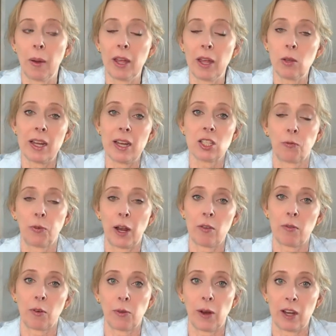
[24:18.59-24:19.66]
by the way, is a
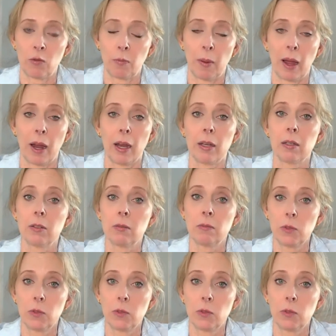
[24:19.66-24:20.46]
friend of mine,